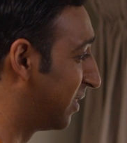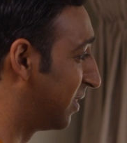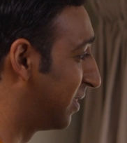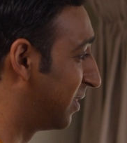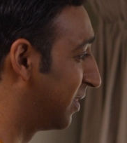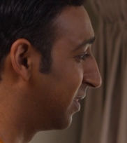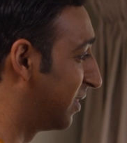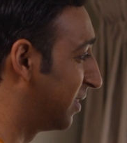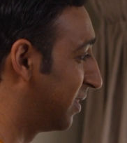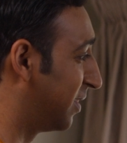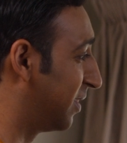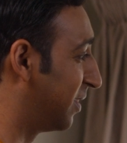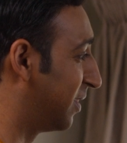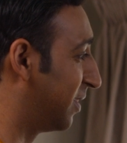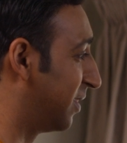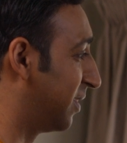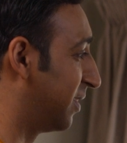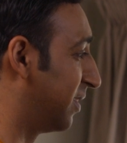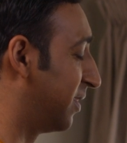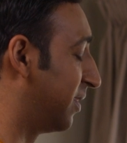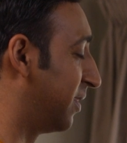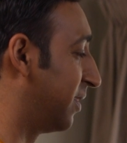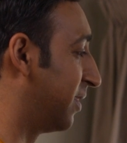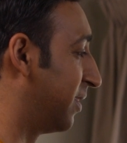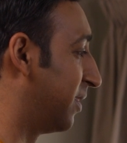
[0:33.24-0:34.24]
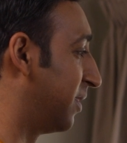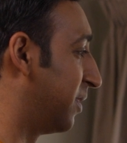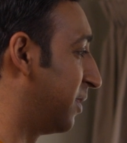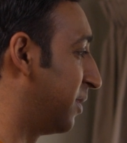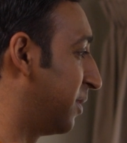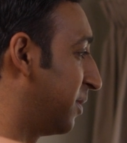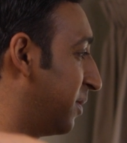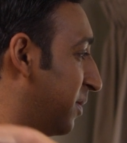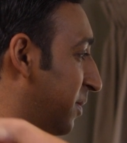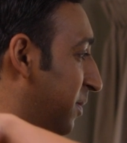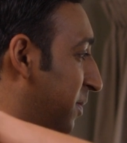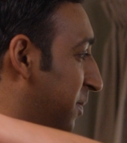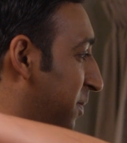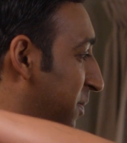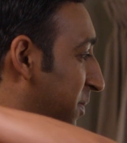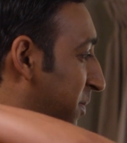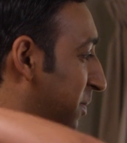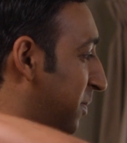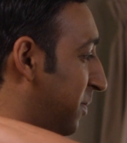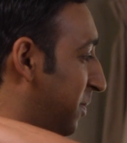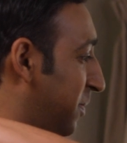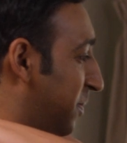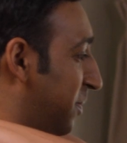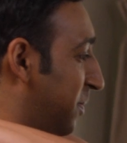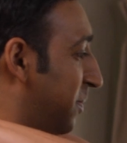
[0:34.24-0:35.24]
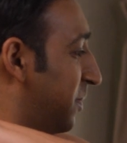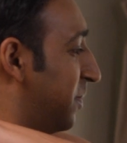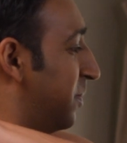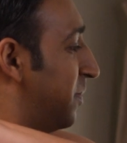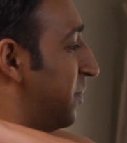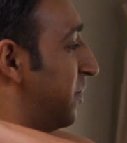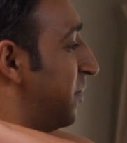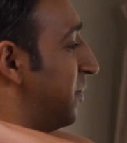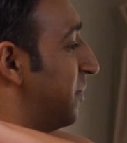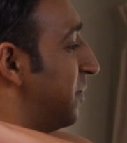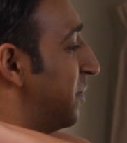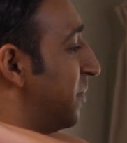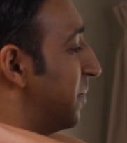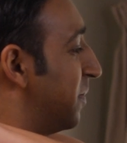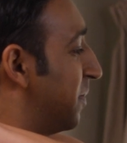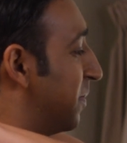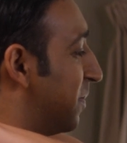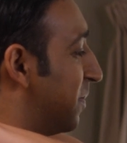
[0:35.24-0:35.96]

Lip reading: The person shown says nothing.